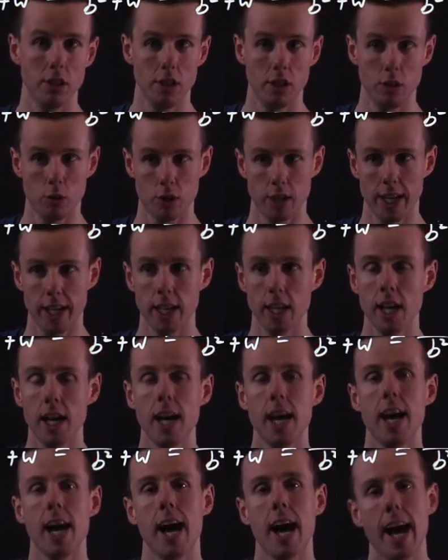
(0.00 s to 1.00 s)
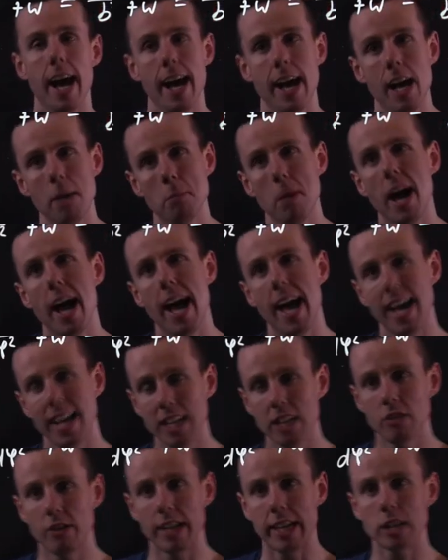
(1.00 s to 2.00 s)
Okay, at
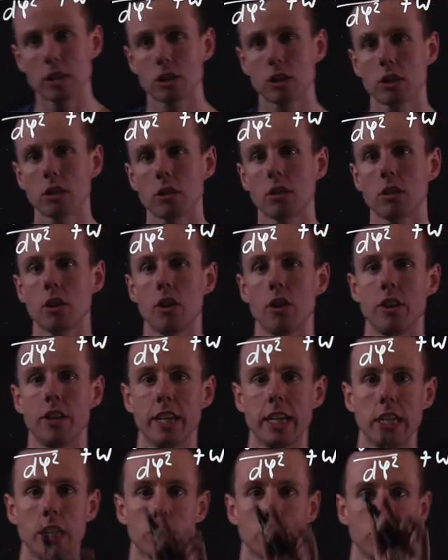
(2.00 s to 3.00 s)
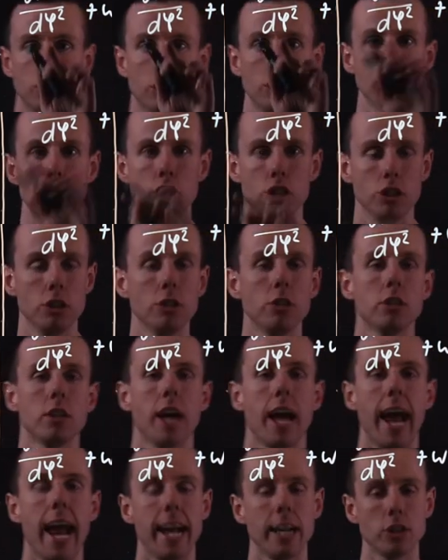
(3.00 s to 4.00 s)
any rate, the solution
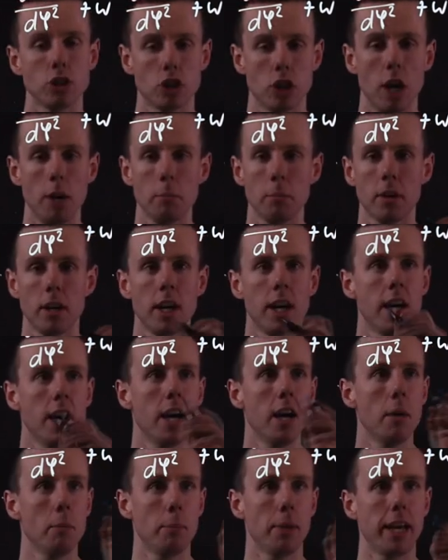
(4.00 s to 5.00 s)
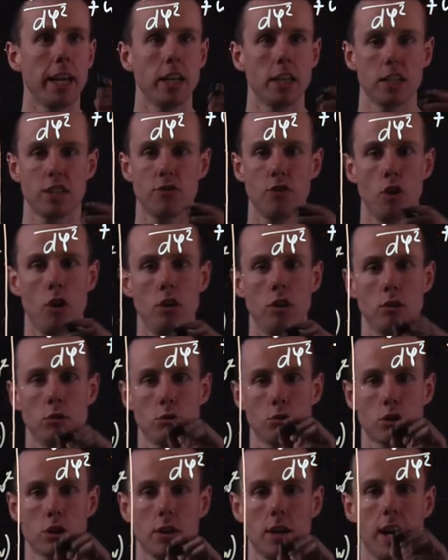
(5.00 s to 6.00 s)
ends up being as
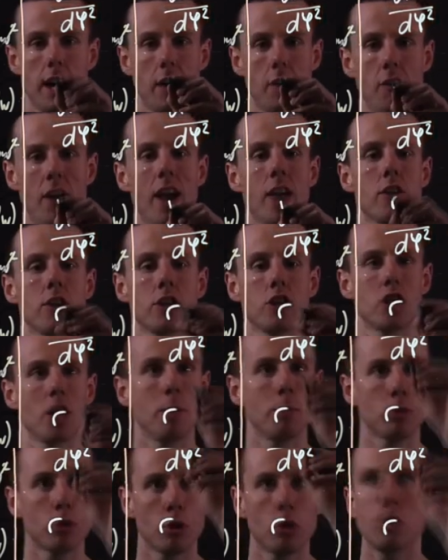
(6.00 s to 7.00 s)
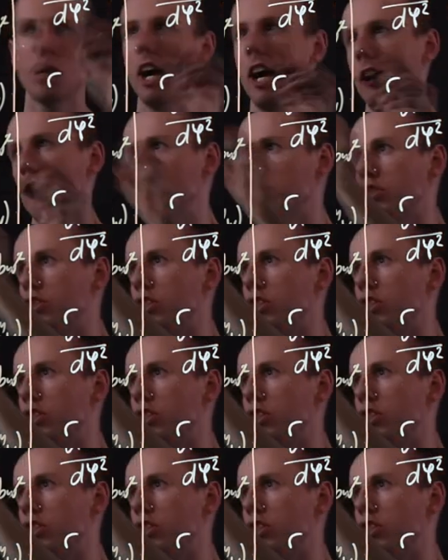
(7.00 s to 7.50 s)
follows. And rather than w, I'll just